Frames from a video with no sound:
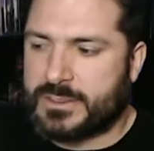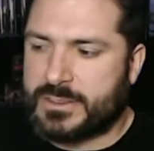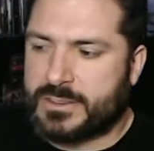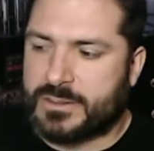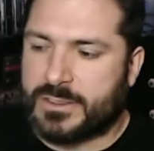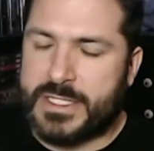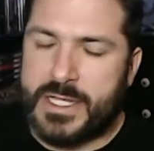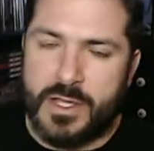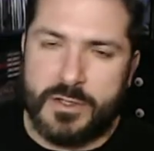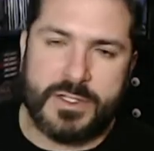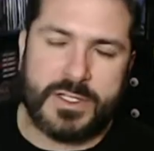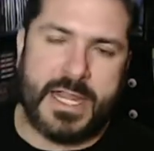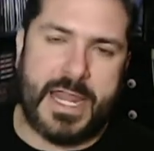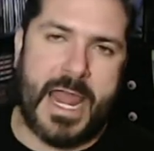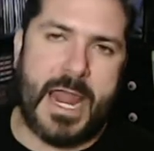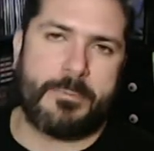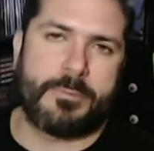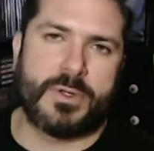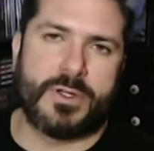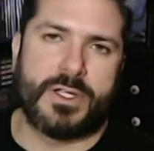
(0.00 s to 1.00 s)
Leo
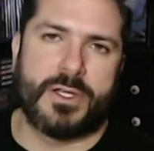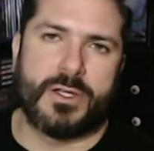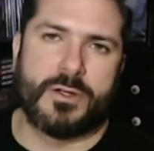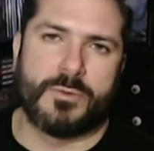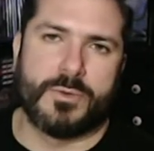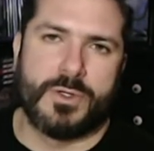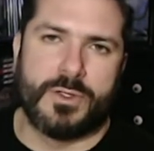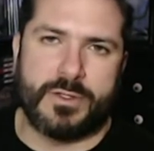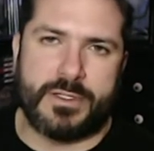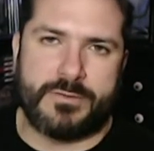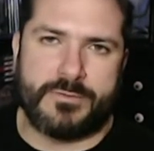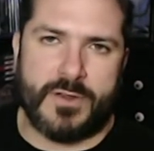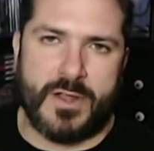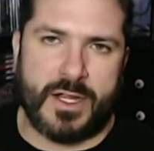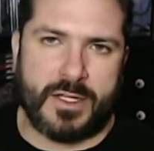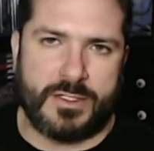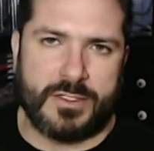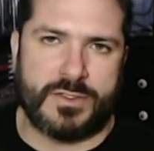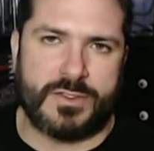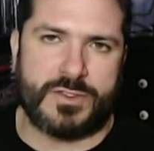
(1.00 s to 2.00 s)
DiCaprio really
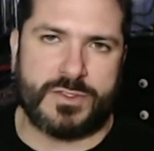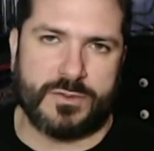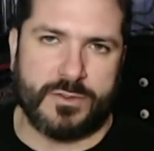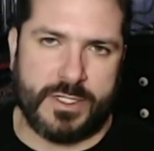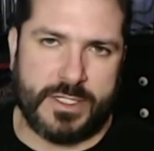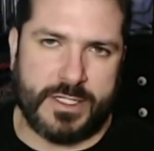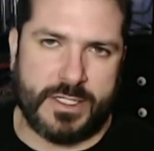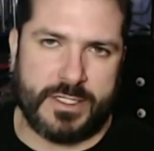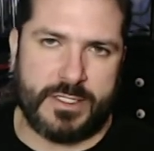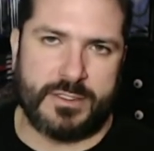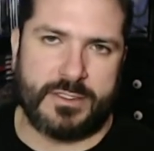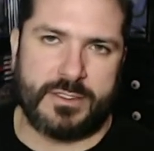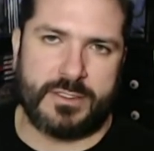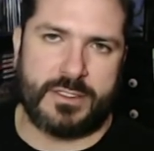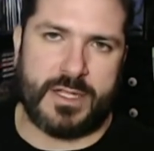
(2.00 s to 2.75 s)
fucking destroyed it.